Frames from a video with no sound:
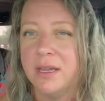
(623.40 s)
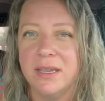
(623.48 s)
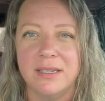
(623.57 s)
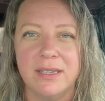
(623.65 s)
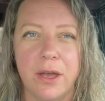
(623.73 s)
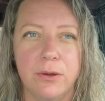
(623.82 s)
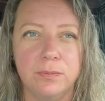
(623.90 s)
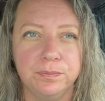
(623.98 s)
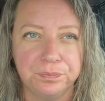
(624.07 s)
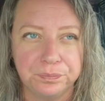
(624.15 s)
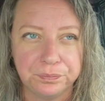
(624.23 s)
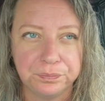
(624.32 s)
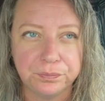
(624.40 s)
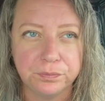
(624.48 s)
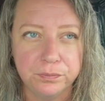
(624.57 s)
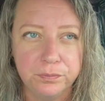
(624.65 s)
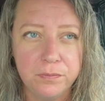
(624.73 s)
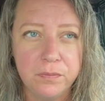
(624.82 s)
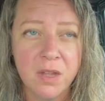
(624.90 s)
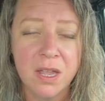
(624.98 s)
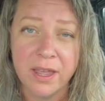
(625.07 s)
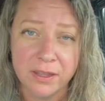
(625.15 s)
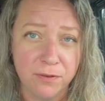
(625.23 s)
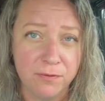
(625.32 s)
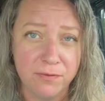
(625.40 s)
so, like the